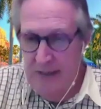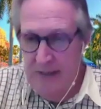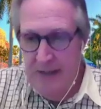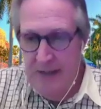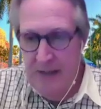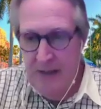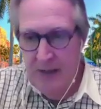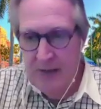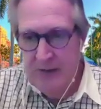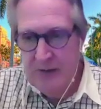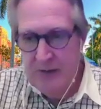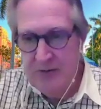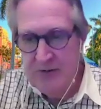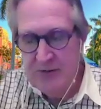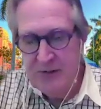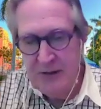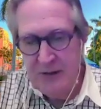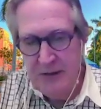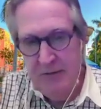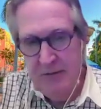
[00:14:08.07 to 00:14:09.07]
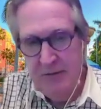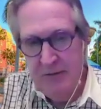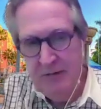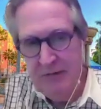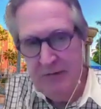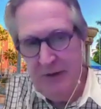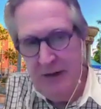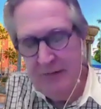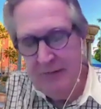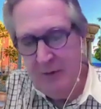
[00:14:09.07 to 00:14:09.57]
You know, it's interesting, even if
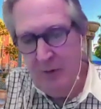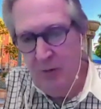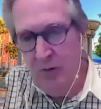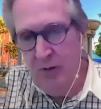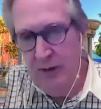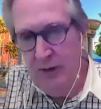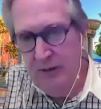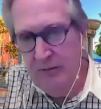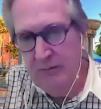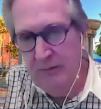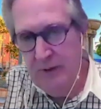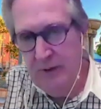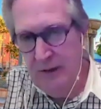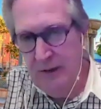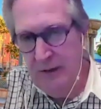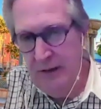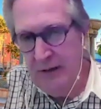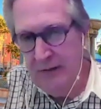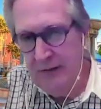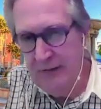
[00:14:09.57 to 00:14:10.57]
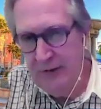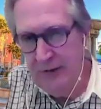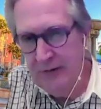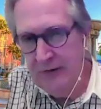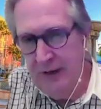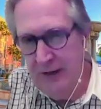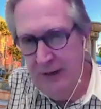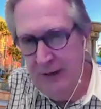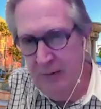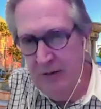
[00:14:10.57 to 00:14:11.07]
you have to wait, you know, that six
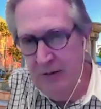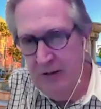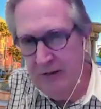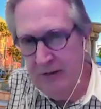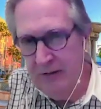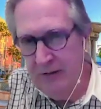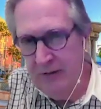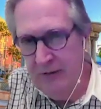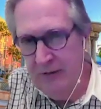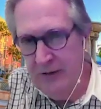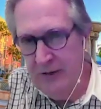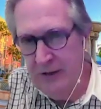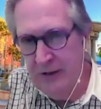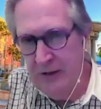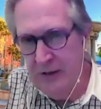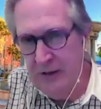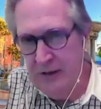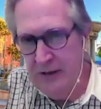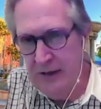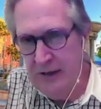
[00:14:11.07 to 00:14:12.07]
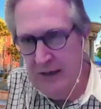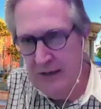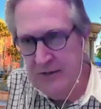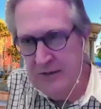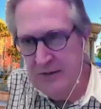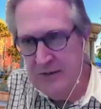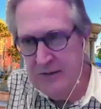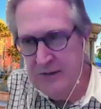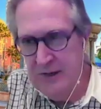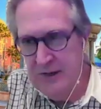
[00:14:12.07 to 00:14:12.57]
to eight weeks to see the
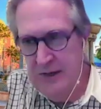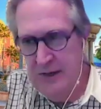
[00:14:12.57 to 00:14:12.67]
oncologist,